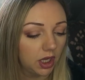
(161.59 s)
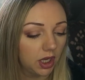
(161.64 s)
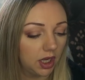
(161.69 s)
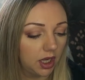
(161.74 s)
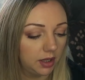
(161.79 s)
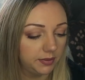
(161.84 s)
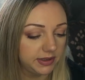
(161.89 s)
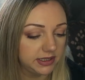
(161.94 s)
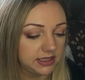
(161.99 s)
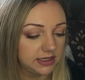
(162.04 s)

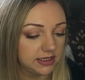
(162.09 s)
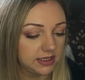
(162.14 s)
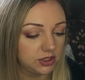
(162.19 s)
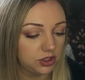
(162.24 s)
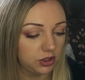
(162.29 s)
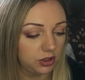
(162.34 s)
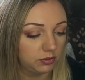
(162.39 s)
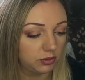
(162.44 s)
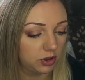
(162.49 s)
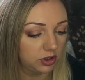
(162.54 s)
It is a
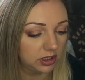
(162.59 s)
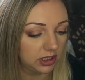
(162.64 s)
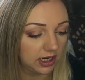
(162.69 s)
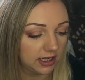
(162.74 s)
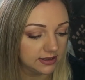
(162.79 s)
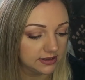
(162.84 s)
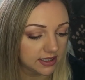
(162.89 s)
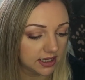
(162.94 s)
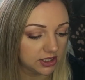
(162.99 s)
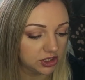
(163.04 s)
2-in-1
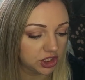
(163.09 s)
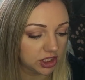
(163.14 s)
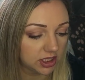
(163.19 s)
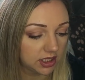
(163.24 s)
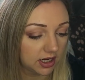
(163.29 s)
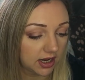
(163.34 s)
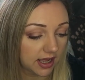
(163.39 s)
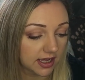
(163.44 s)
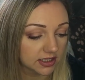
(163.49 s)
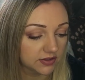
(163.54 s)
cleanser and
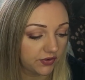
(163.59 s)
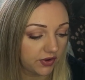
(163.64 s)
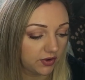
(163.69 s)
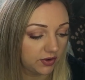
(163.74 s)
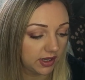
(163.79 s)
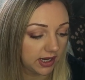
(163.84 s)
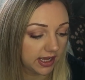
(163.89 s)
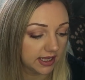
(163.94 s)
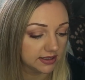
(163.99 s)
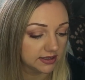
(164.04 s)
gentle
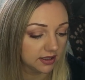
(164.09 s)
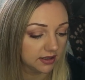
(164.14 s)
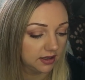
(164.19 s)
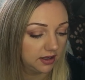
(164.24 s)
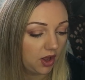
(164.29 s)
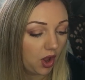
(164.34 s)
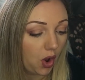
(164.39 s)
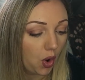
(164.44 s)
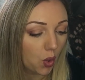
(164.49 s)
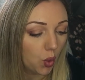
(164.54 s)
exfoliator.
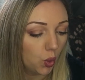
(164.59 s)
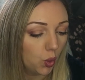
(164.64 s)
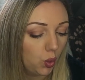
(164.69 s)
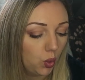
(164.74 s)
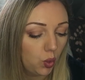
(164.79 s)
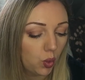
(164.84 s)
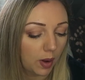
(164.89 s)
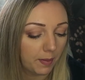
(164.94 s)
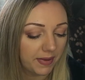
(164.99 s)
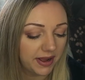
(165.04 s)

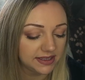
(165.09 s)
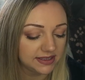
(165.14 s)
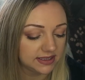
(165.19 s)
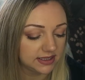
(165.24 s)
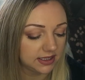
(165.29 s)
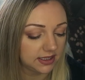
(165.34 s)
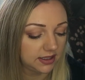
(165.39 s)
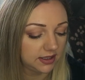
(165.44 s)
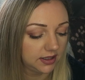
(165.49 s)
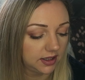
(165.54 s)
Ooh, I
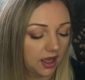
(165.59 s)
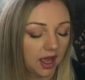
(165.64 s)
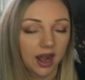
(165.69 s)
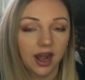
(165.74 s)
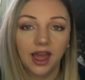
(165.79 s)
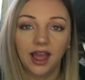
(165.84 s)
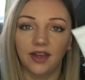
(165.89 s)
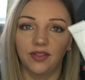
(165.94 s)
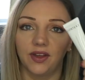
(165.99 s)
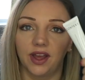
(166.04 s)

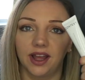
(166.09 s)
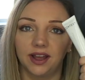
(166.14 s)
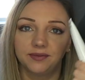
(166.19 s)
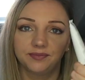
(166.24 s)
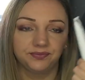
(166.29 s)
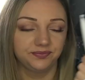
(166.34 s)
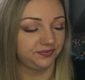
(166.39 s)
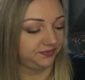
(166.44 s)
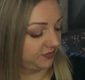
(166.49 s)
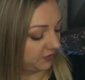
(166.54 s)
like that.
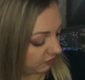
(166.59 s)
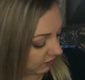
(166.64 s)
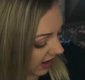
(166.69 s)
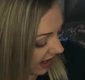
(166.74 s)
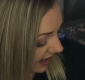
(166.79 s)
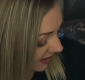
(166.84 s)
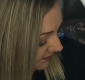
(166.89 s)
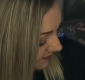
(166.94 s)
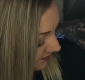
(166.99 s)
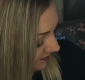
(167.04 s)

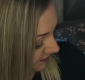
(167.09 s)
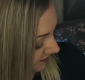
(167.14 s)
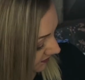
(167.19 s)
Right.